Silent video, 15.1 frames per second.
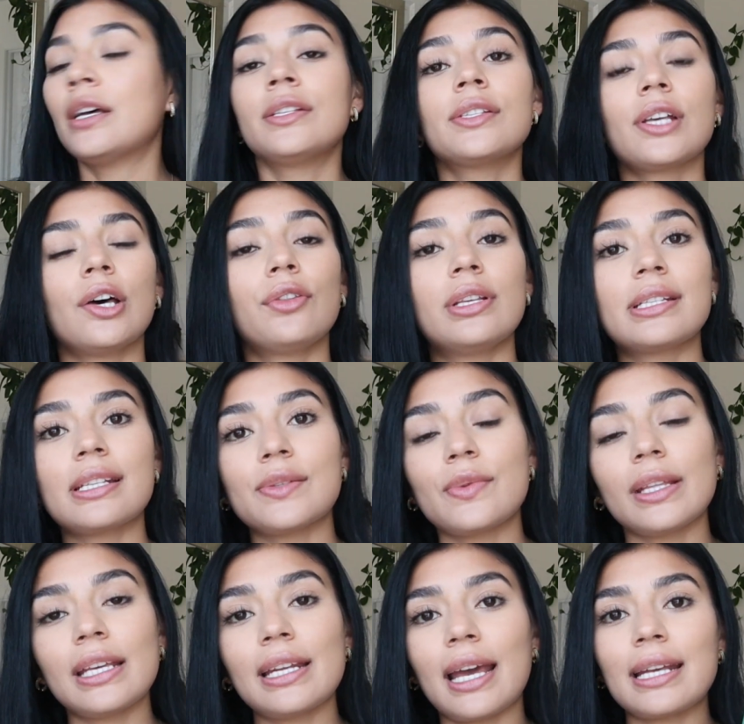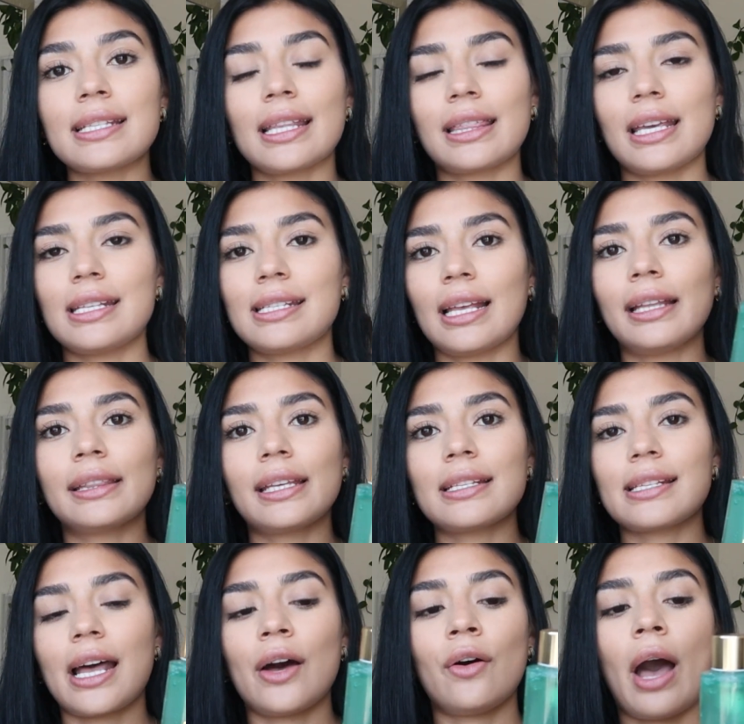So this is really nice that they sent
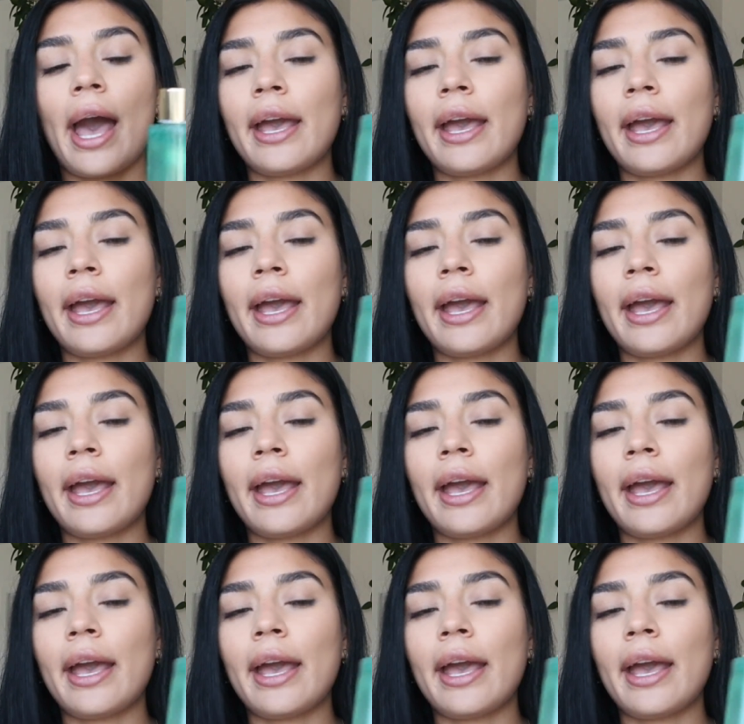this out.